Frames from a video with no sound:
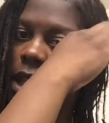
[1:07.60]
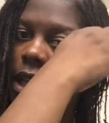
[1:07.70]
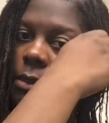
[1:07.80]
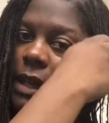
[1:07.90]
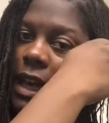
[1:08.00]

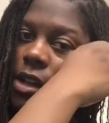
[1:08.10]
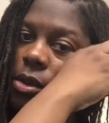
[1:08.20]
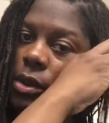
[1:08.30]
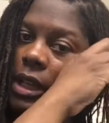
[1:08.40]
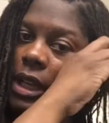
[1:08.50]
And I'm not
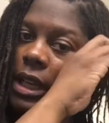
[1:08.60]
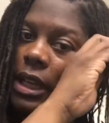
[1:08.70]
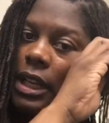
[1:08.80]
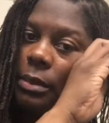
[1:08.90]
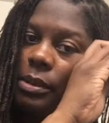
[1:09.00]
doing it in
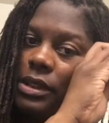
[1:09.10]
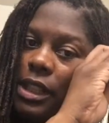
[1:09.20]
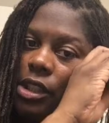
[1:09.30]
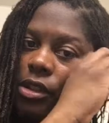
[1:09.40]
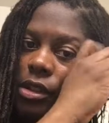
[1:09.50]
any
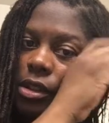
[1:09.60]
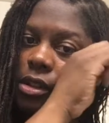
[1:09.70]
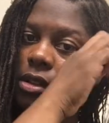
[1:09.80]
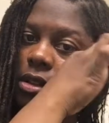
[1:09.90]
particular